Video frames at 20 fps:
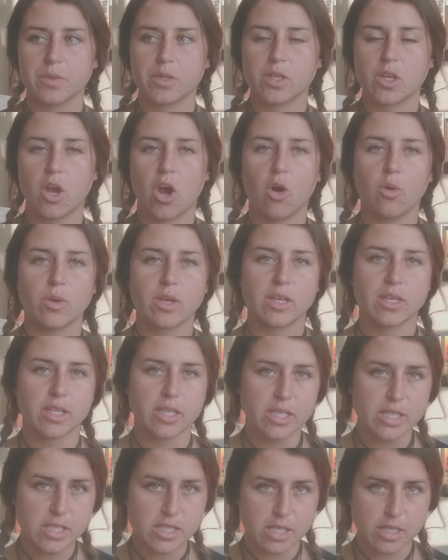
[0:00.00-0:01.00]

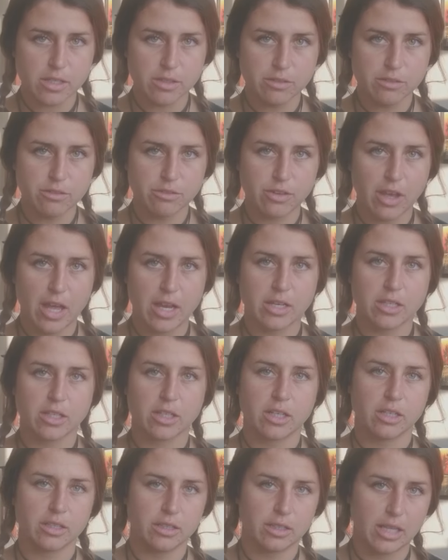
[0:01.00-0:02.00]
cohesive and
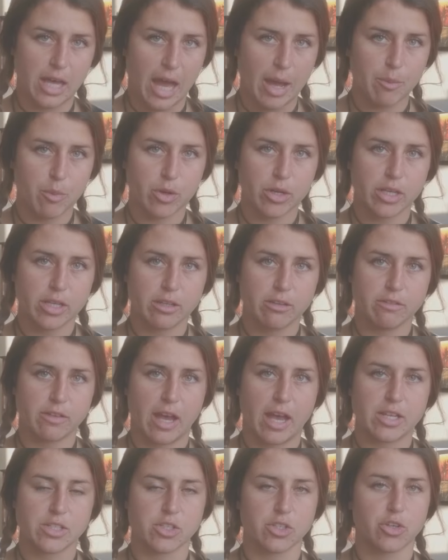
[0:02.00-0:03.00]
collaborative
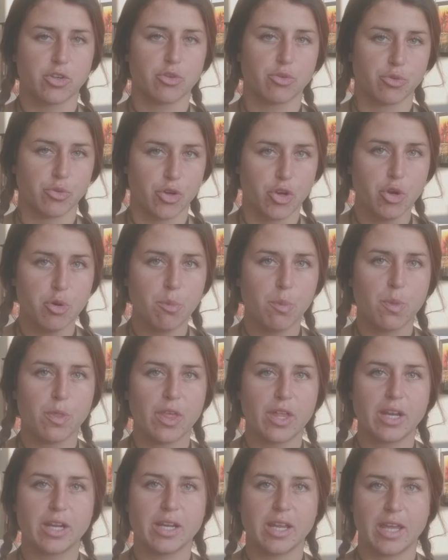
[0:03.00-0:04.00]
as a group
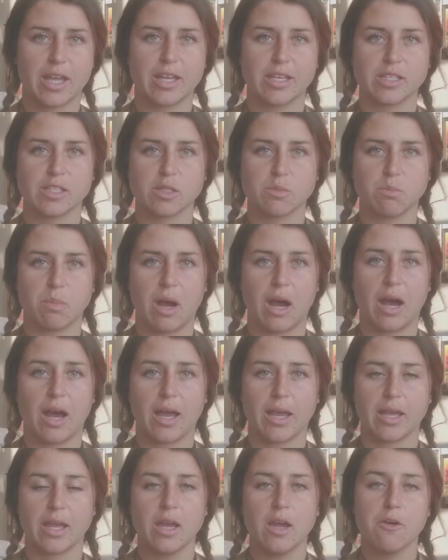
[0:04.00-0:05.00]
than it is
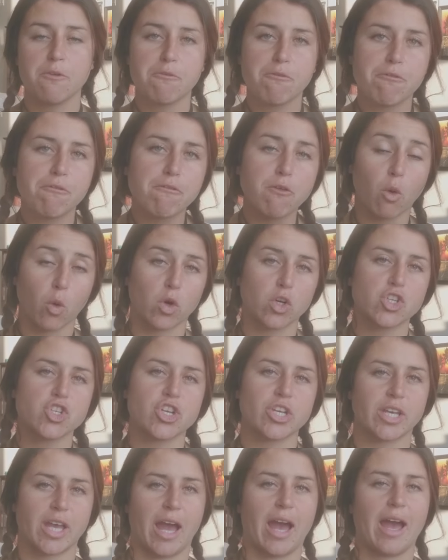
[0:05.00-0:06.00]
by
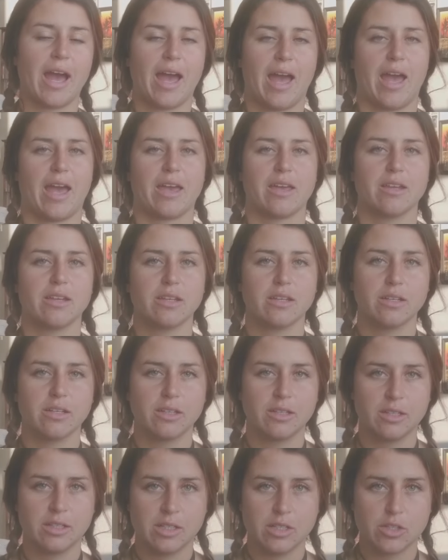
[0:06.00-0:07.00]
forging ahead.
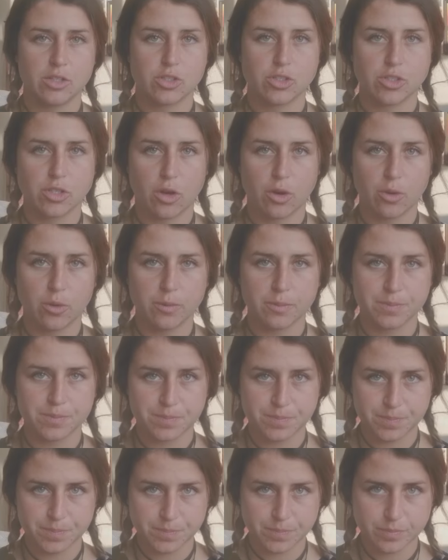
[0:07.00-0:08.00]
So
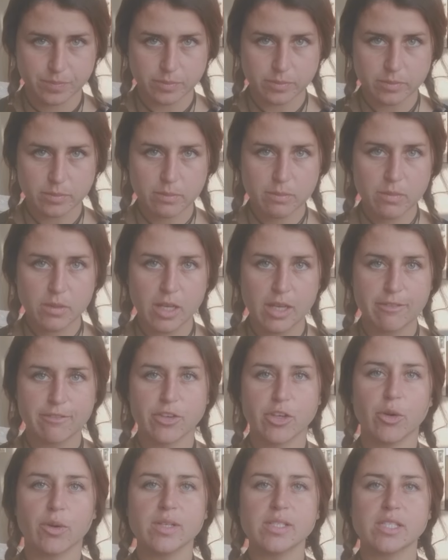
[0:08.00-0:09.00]
if
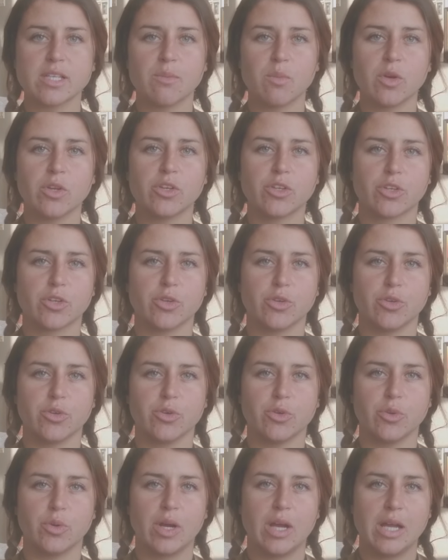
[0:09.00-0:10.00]
you're someone
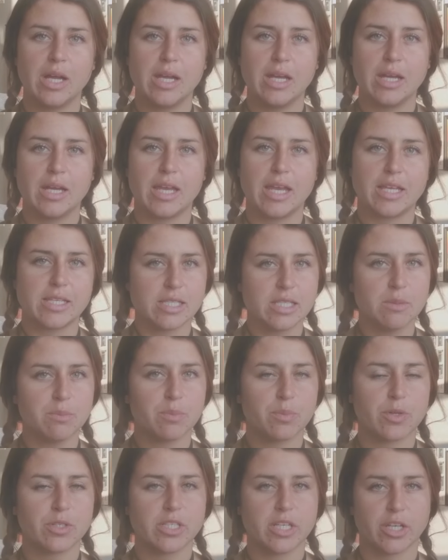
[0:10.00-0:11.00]
who isn't
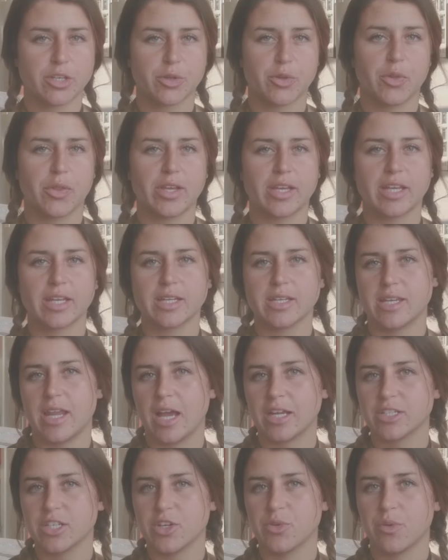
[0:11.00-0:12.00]
particularly
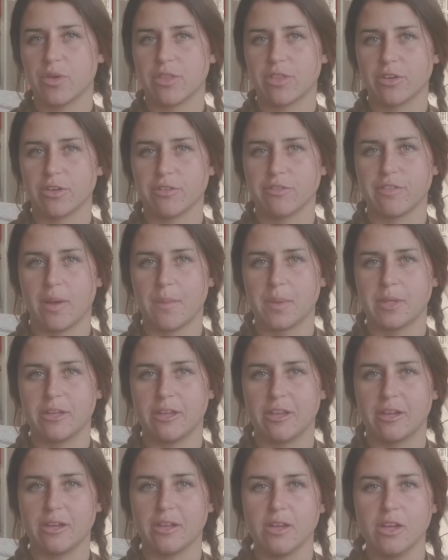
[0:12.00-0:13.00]
connected with their
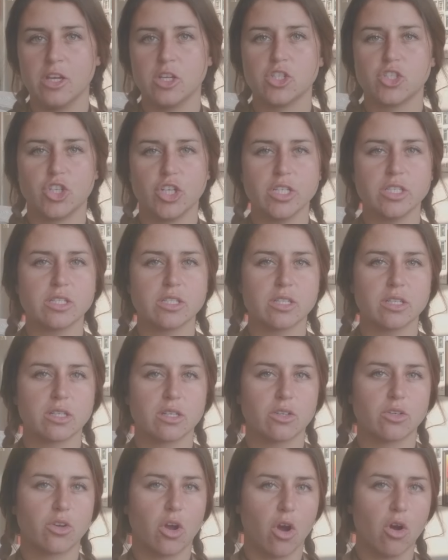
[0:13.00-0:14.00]
feminine, just
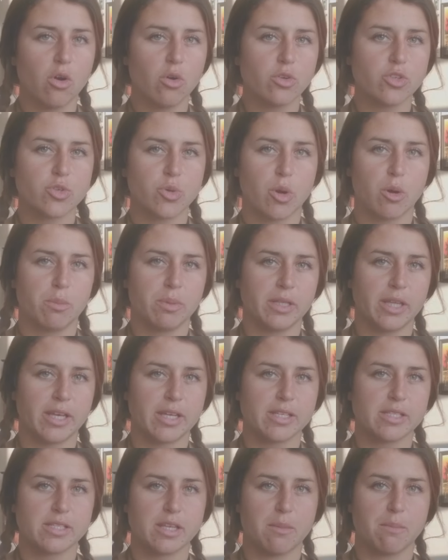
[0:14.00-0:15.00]
go to a
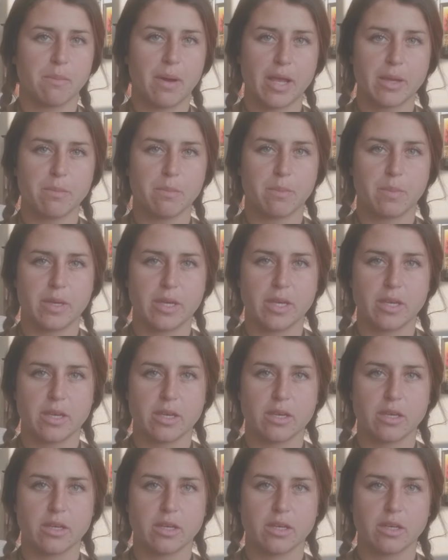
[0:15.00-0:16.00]
place that might
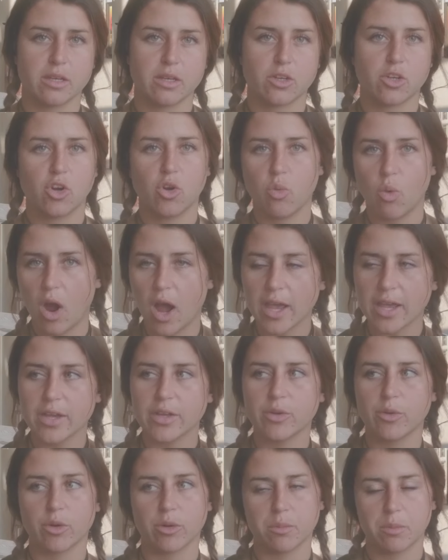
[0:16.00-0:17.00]
be
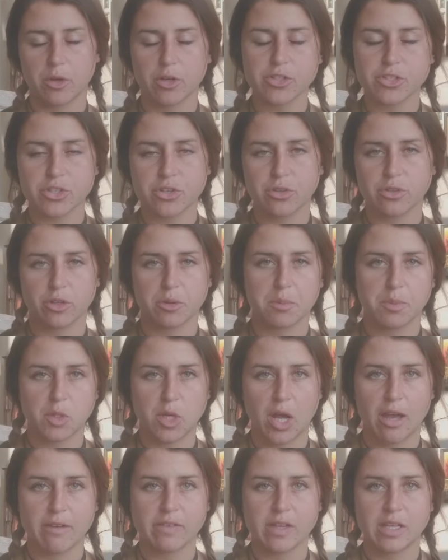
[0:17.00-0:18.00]
quiet or personal or
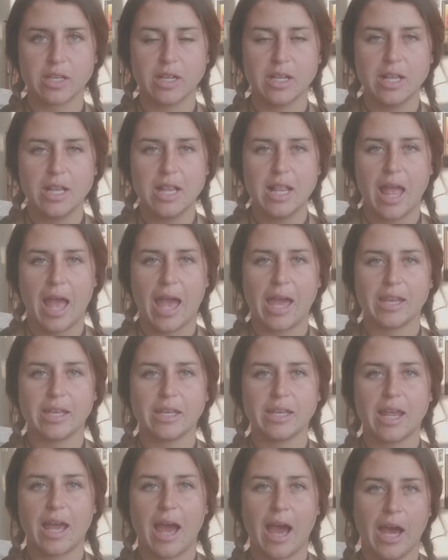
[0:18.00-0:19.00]
private
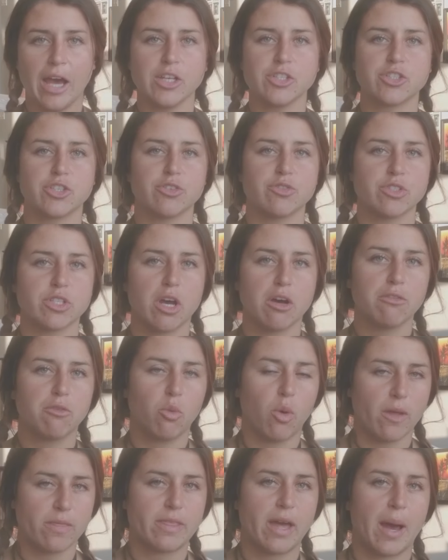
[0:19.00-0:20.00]
and ask yourself
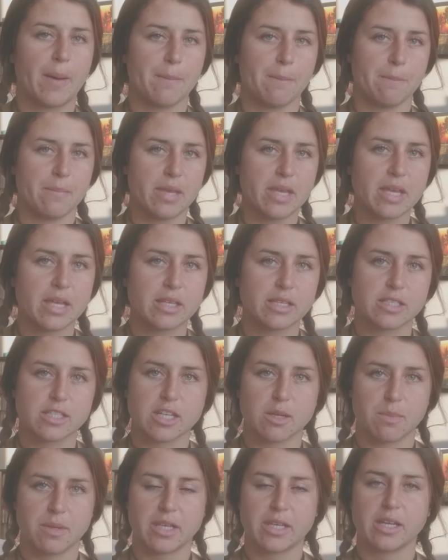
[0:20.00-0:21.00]
what that means to
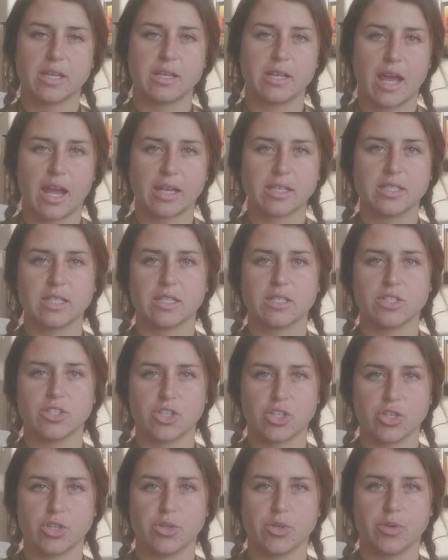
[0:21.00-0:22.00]
be connected
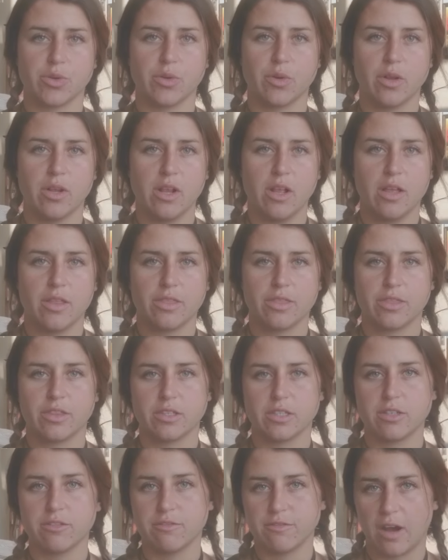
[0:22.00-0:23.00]
to the
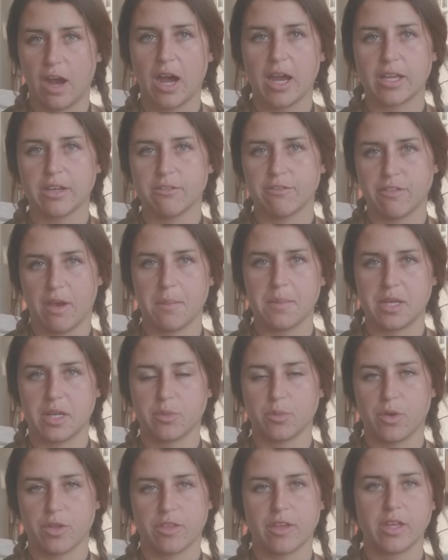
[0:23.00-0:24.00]
divine feminine
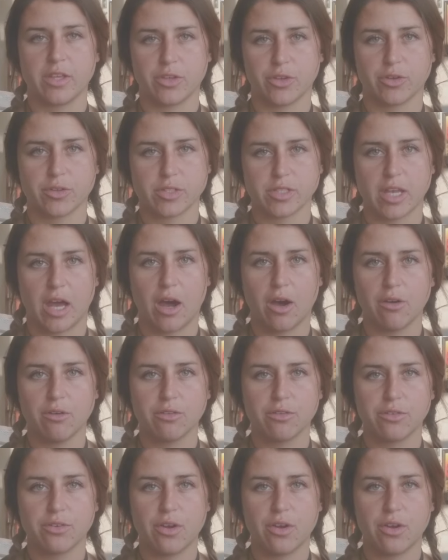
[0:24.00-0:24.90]
within yourself.